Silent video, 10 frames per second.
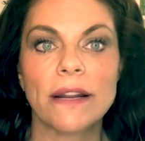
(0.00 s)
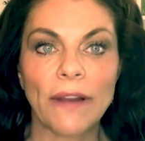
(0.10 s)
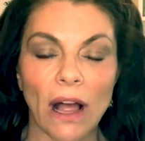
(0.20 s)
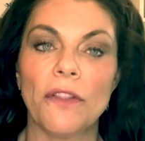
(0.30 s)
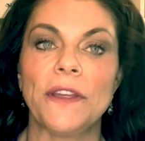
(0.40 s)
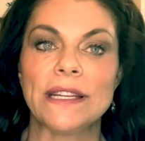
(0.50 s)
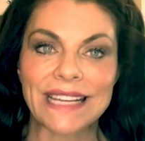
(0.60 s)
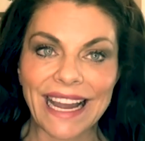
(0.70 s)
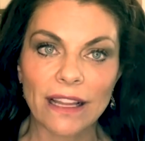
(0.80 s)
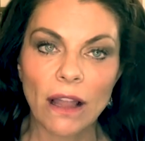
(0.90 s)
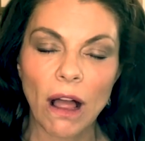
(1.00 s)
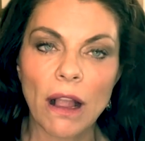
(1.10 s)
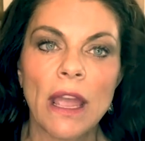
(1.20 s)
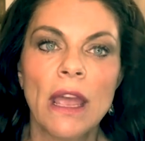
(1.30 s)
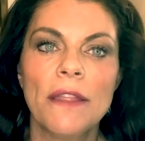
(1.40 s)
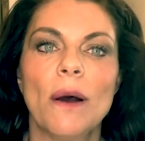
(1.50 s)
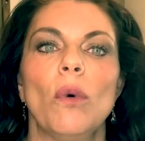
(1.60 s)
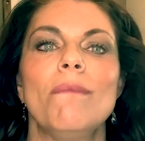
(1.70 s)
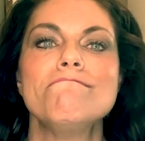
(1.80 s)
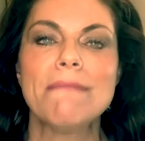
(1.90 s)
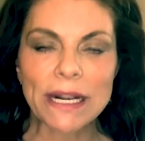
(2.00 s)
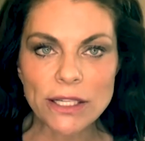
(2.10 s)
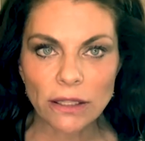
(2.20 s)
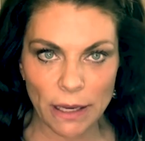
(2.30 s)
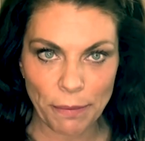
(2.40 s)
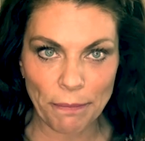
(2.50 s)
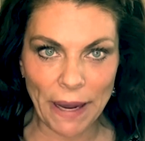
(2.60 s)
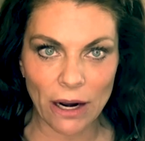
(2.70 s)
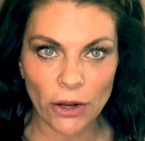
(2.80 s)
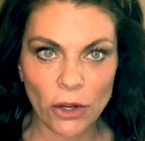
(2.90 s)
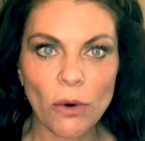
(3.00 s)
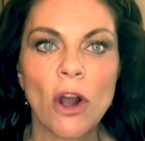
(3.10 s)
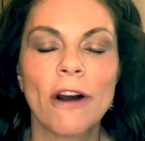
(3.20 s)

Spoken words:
healthy dialogue that will mentally prepare you